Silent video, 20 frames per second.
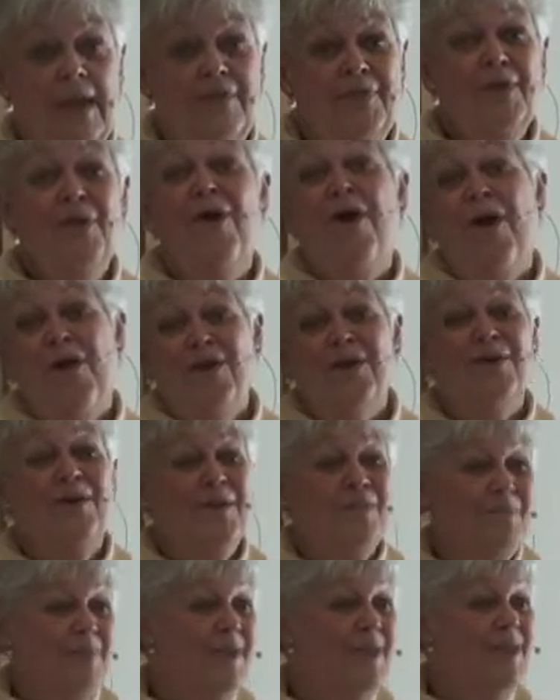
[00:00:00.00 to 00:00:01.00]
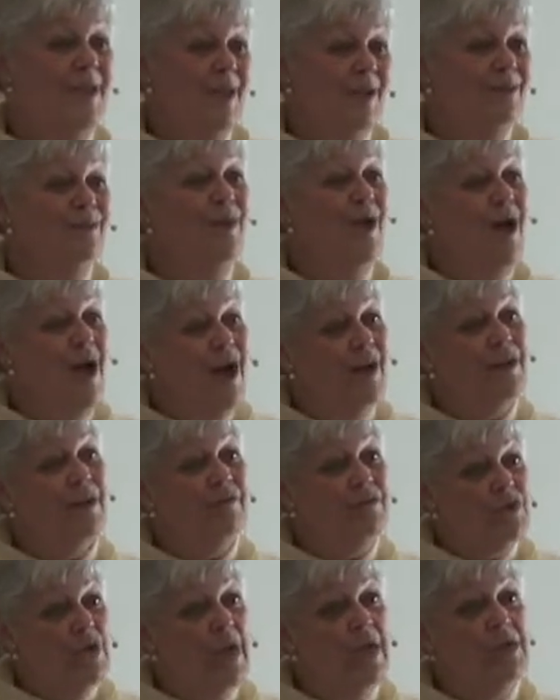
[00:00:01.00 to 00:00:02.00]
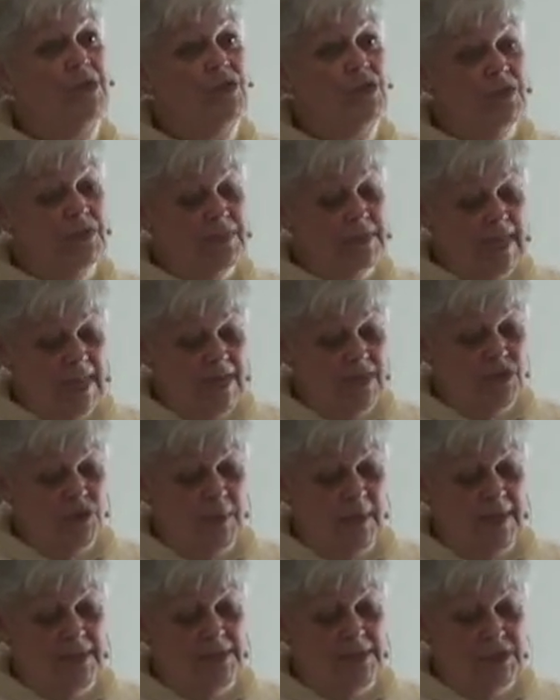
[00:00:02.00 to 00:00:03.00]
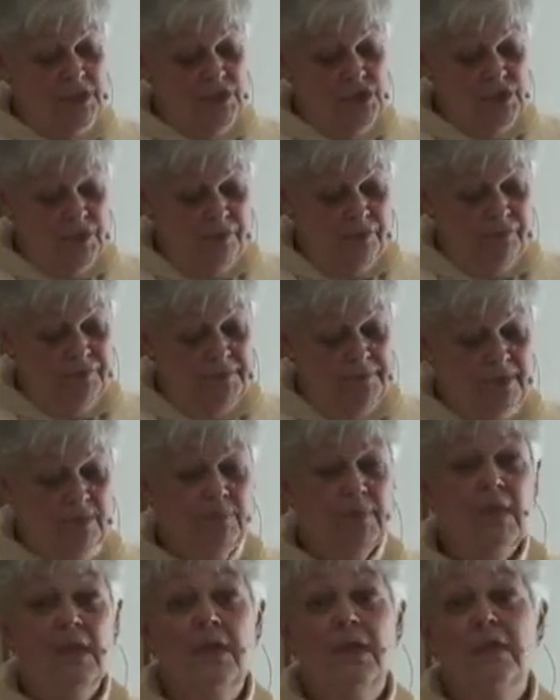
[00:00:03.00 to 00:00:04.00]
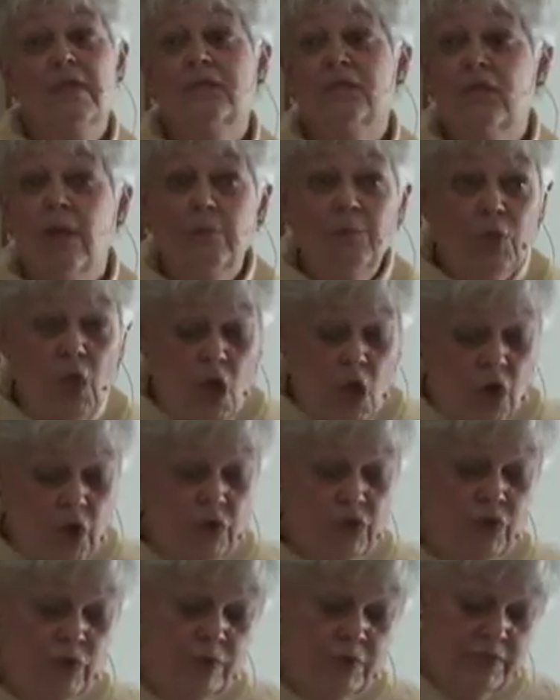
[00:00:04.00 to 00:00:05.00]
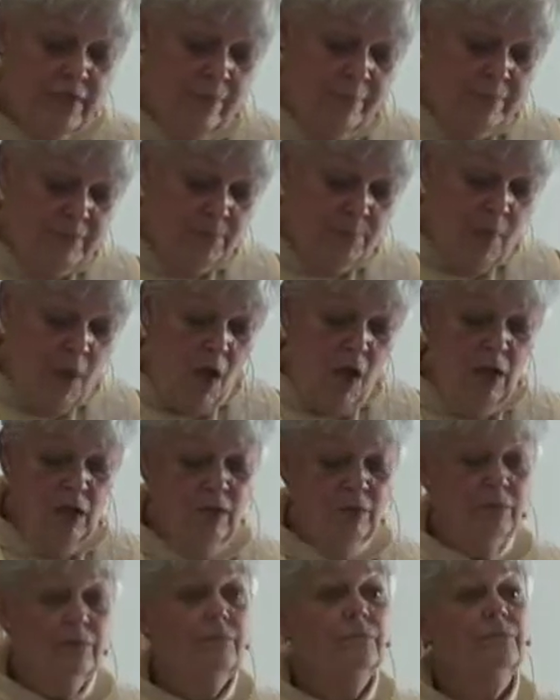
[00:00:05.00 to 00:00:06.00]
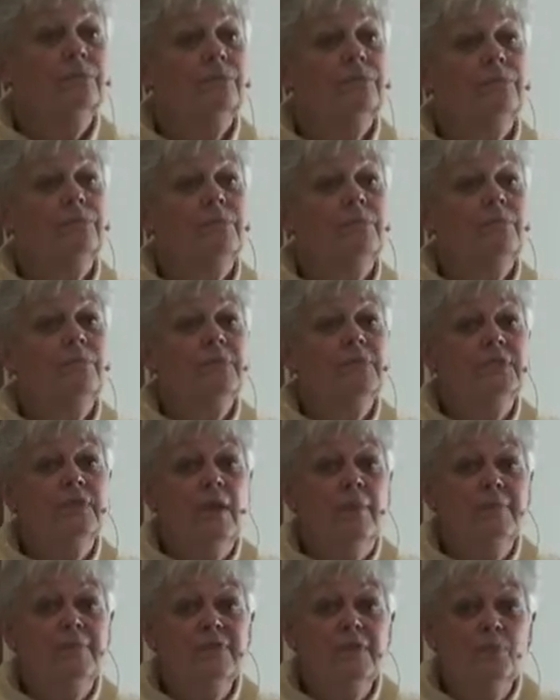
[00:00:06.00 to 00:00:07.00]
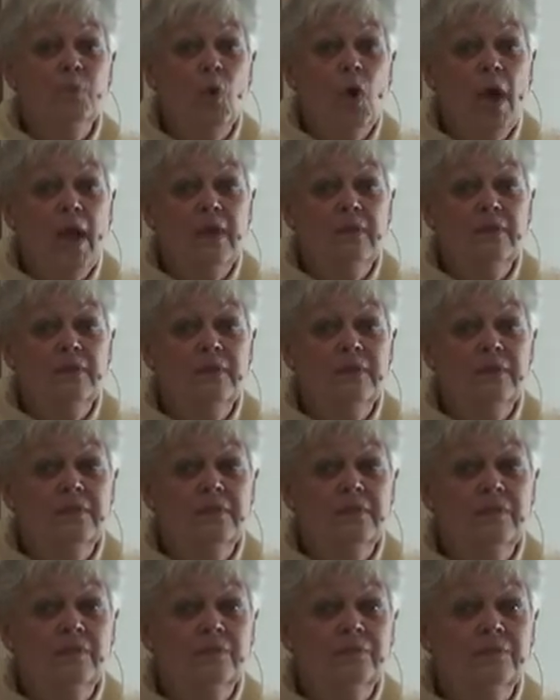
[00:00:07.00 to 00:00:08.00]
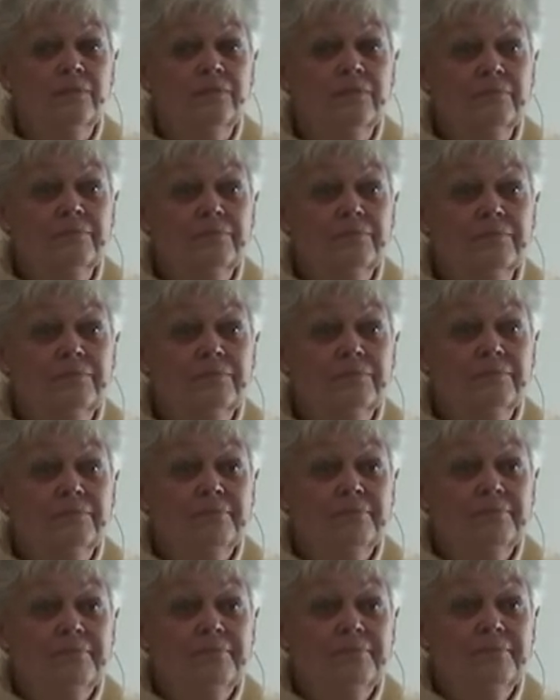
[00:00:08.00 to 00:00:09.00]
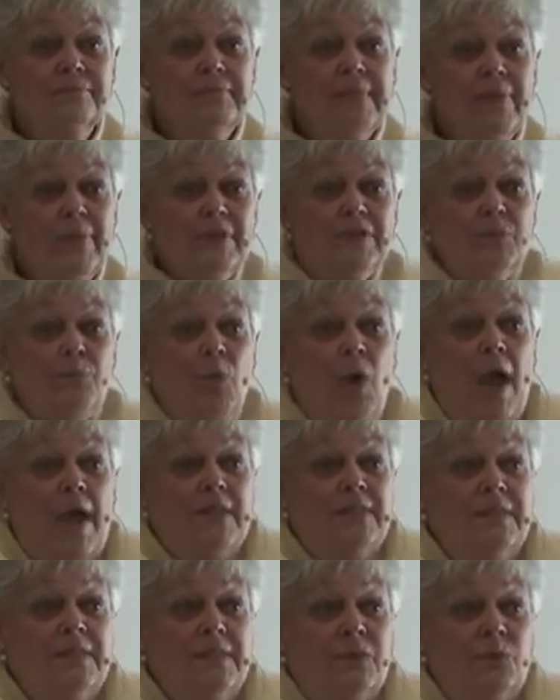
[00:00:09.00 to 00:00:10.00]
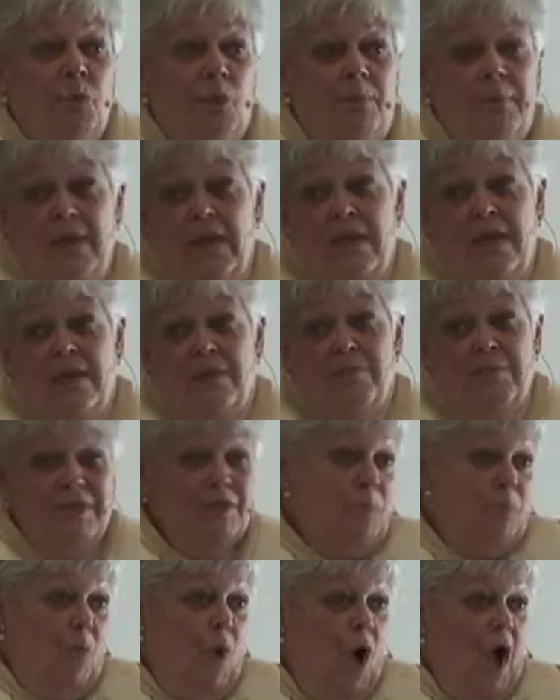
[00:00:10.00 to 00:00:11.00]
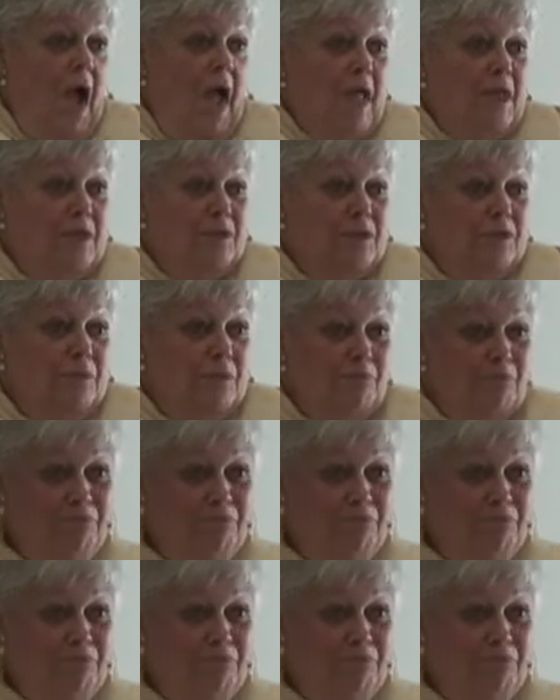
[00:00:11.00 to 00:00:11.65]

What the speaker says: There are going to be a lot of changes and transitions, some large, some small, some surprises. And the surprises will be a surprise.